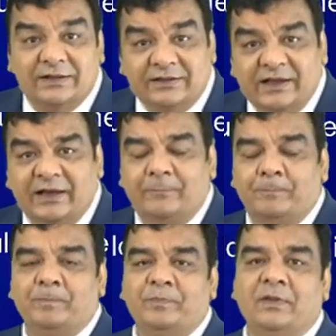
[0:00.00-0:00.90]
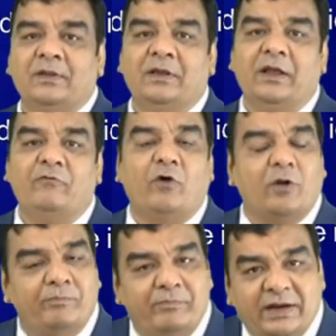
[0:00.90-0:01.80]
then for
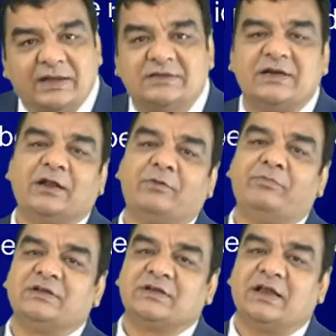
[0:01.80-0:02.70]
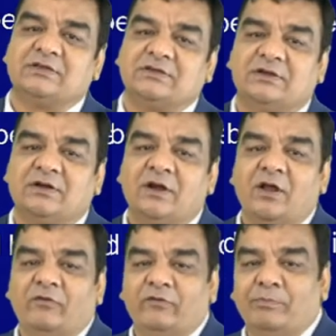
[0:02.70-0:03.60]
metastatic breast cancer,
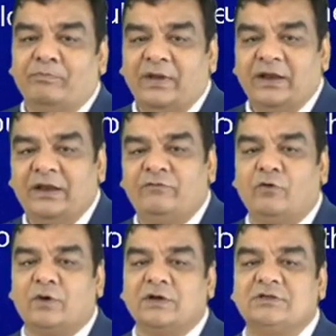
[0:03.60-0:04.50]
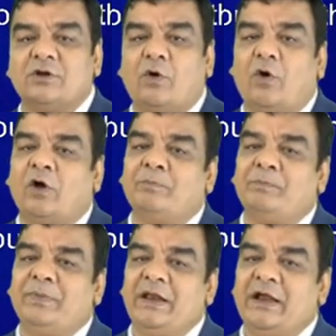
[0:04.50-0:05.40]
we mainly focus on
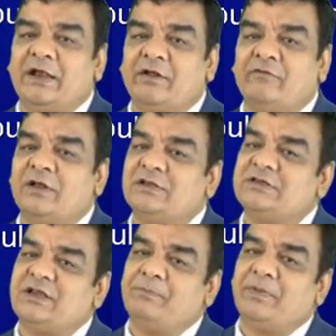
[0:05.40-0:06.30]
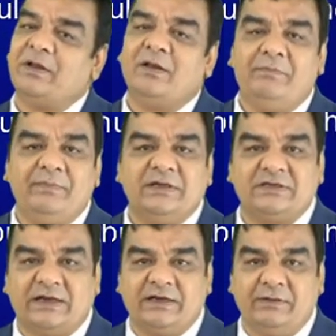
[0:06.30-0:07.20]
palliative simple
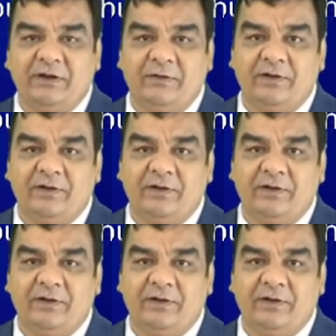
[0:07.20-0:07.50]
mastectomy,